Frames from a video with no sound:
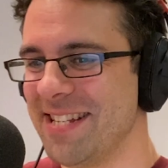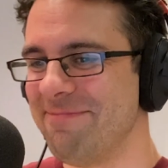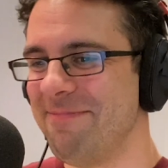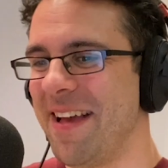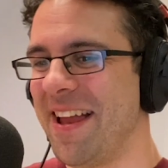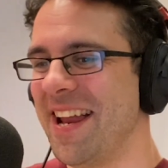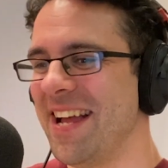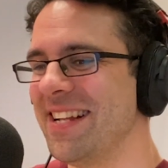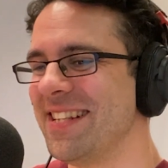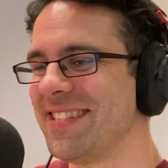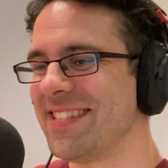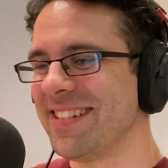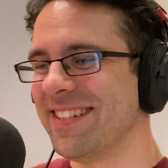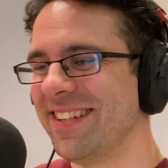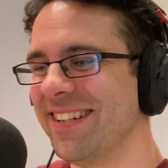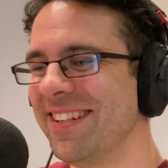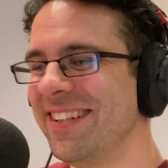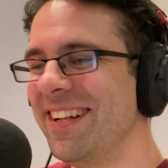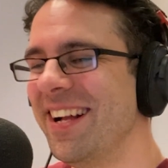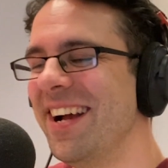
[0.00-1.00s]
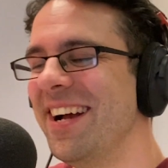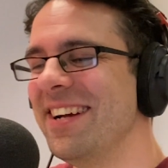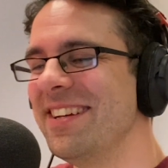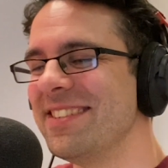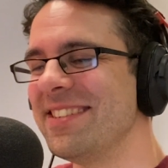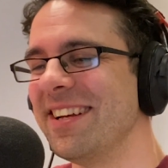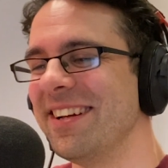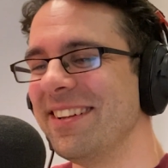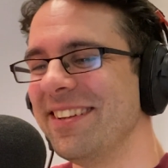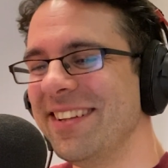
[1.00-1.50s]
Bennett.
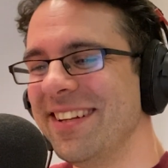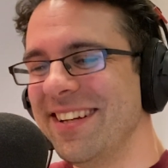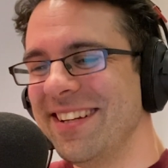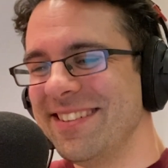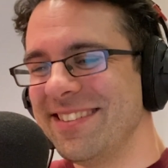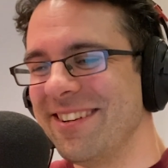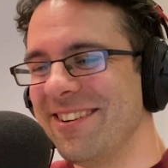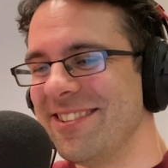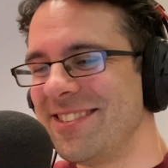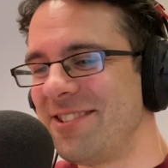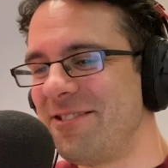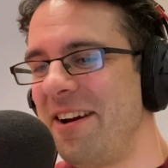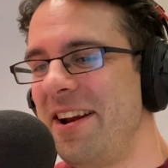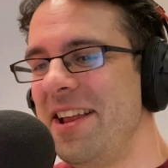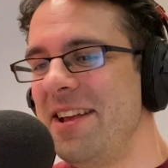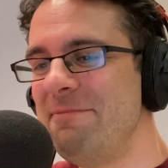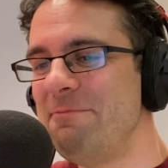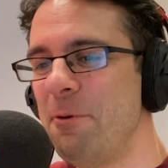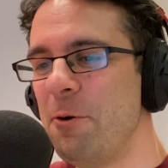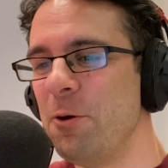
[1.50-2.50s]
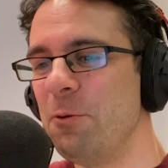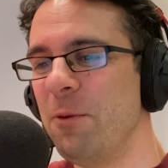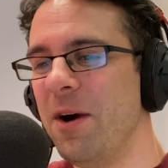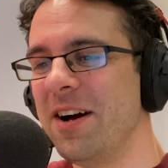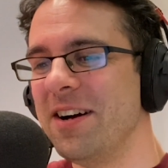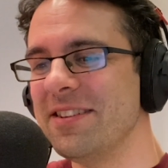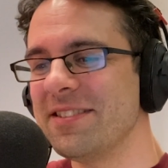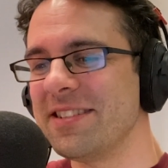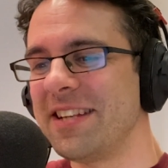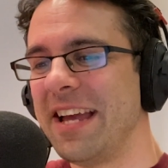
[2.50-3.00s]
So Australian-born
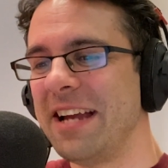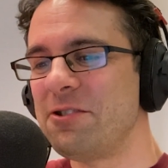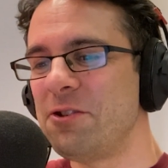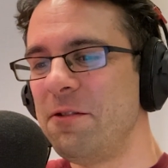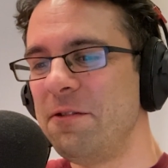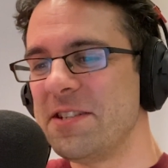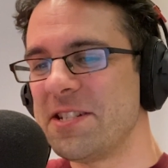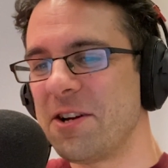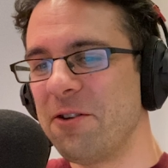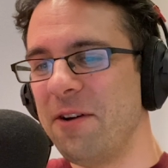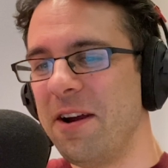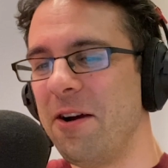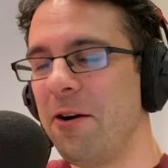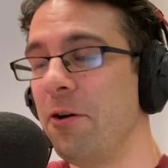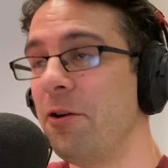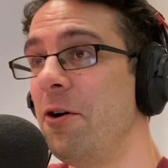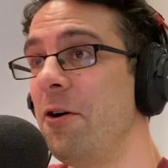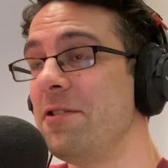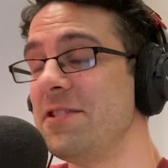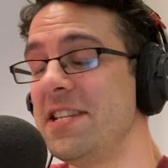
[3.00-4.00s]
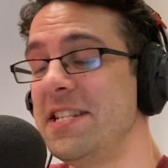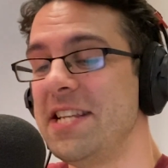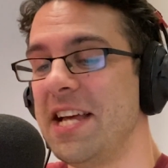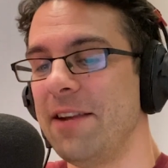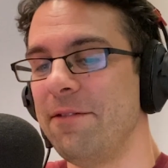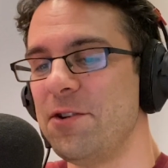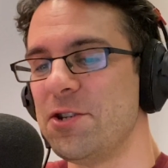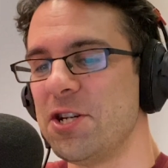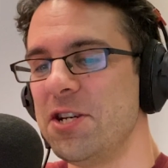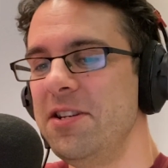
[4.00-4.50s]
Wells kicked off his career on Aussie
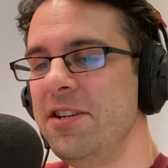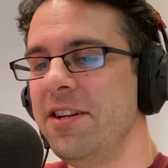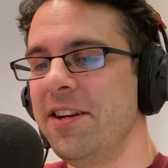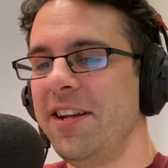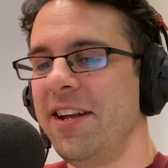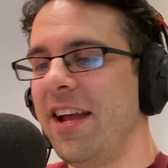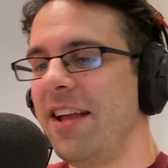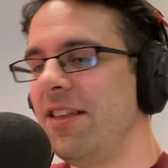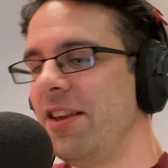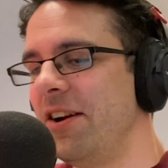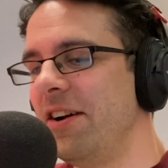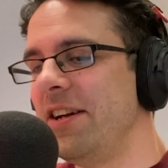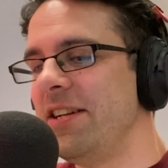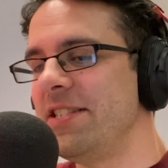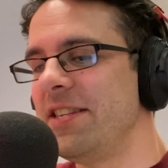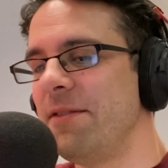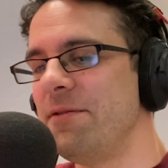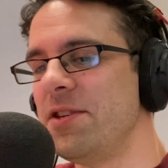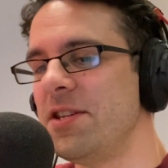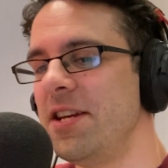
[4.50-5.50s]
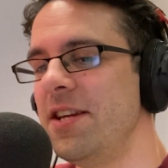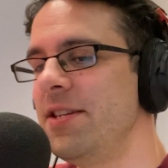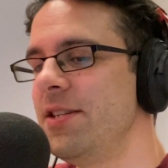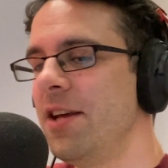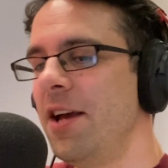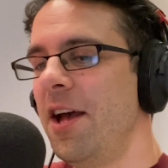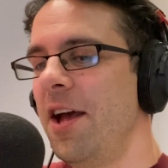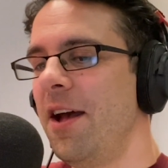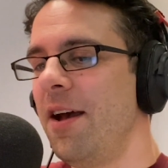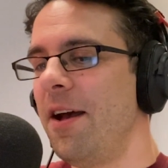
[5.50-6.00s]
television in the
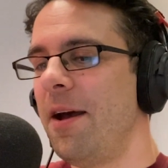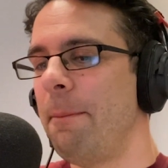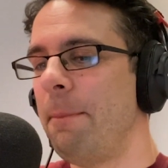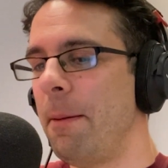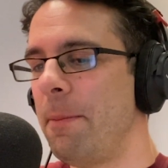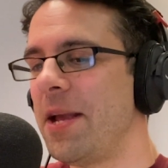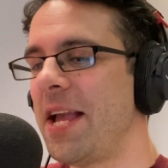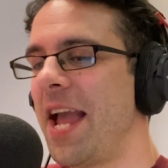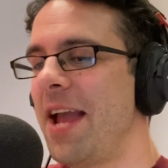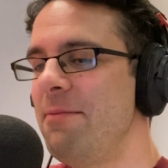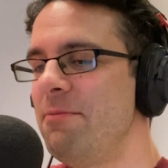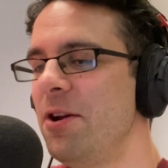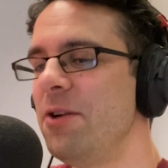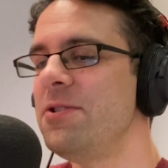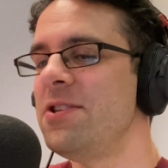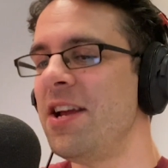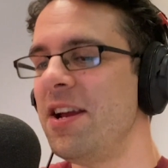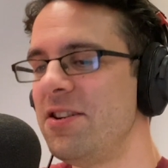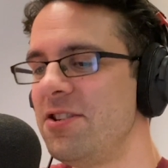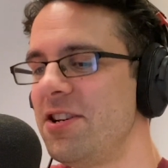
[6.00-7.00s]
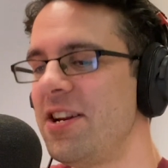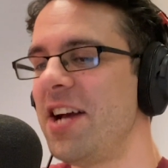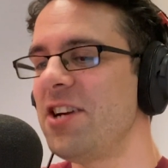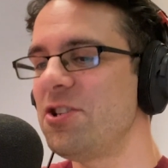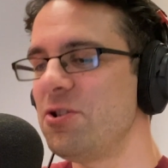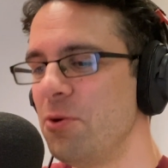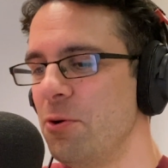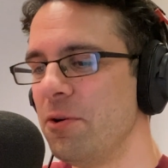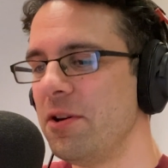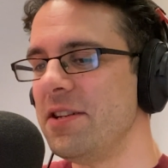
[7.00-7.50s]
1970s, but became known to
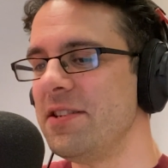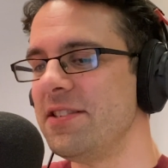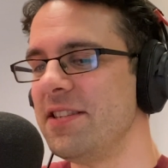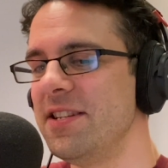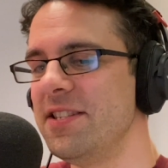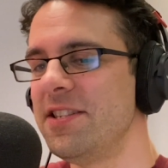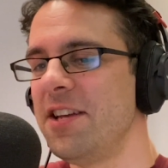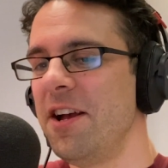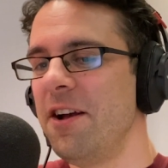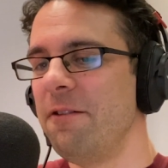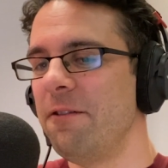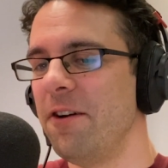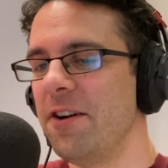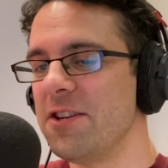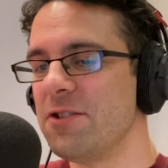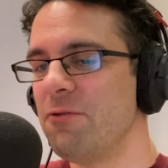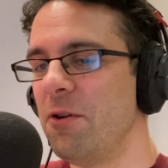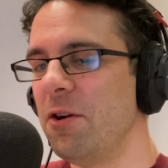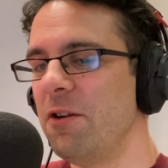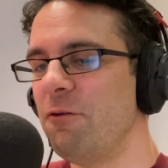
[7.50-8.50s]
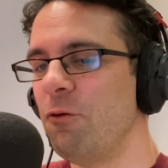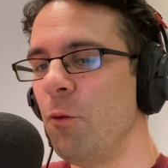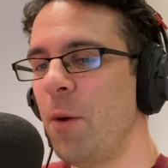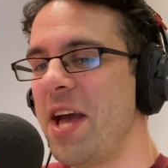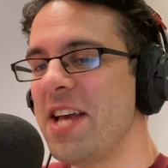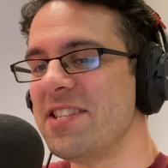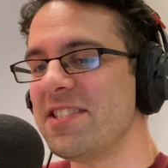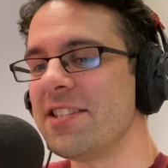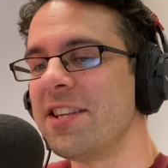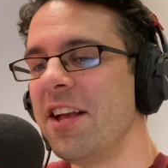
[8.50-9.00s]
international audiences for his role of
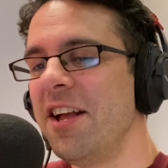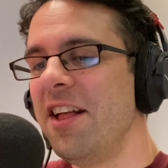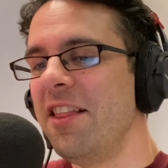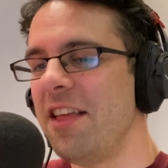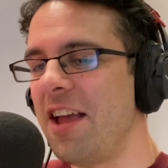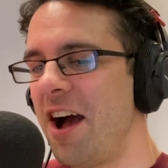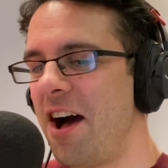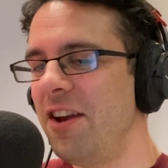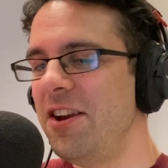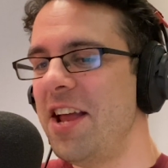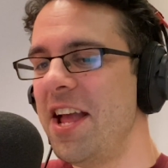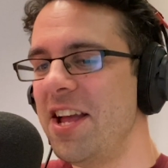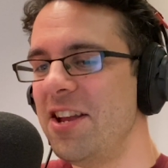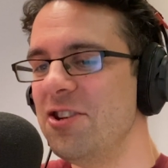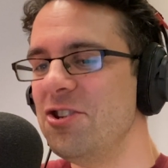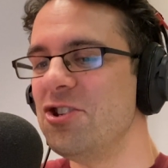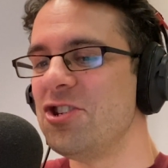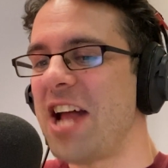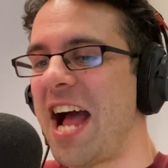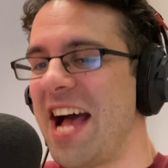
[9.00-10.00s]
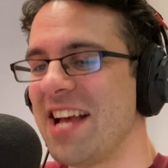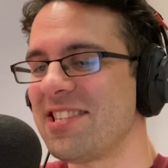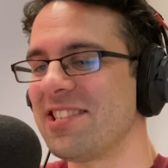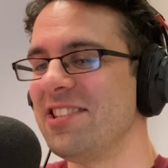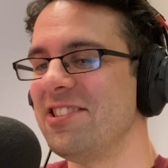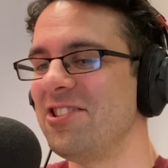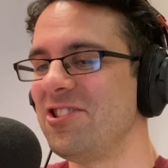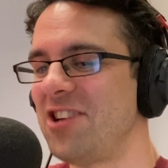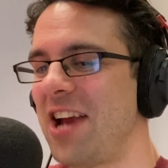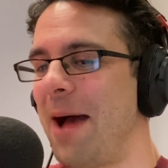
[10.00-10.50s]
Wes, the unhinged,
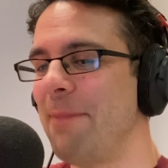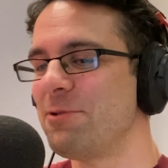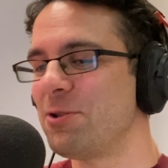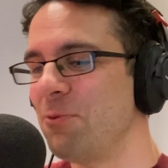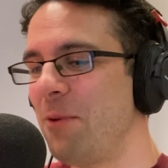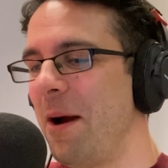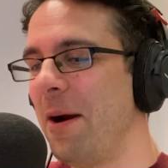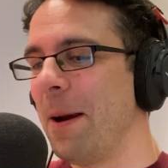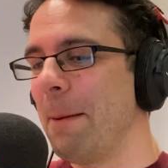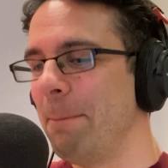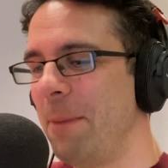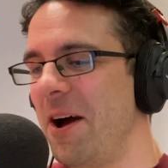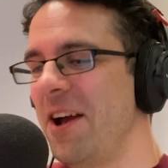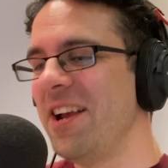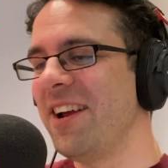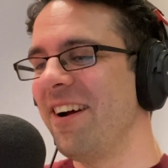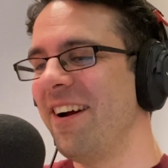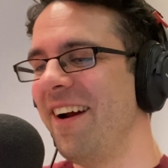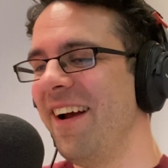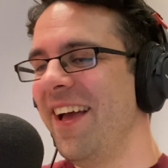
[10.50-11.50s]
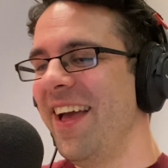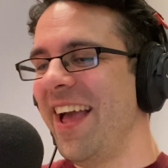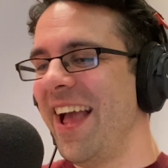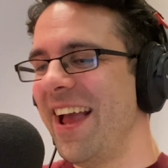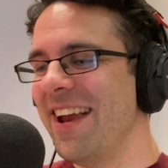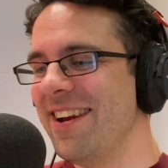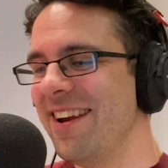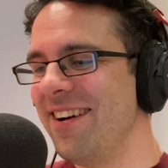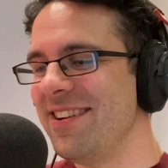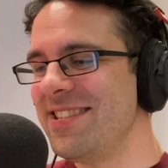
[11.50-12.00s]
assless chaps-wearing biker
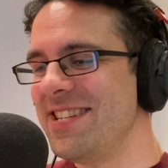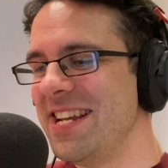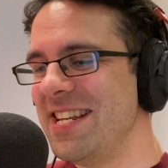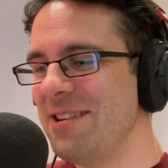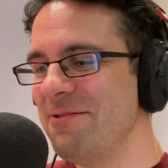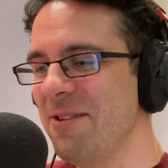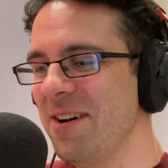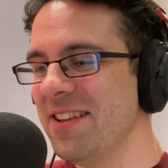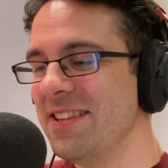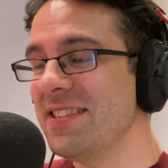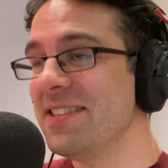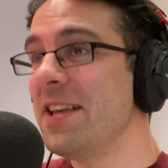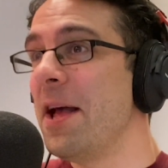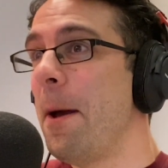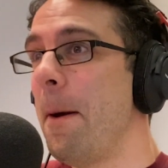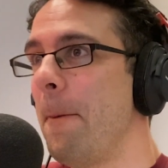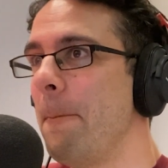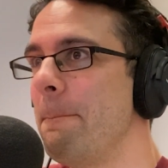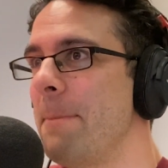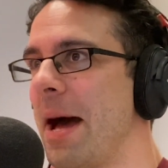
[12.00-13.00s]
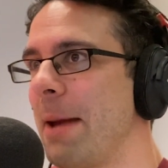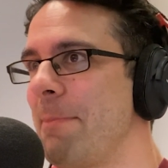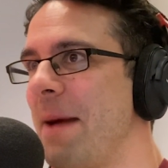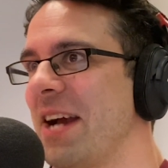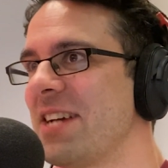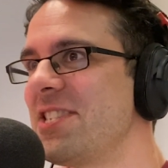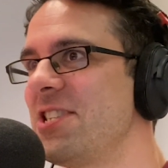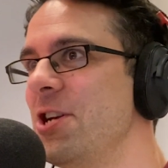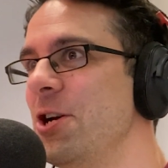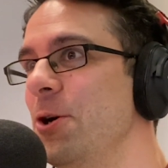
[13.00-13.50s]
in 1981's Mad
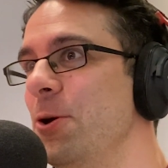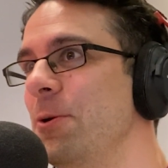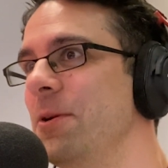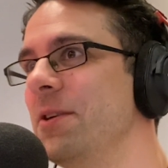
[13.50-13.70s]
Max 2.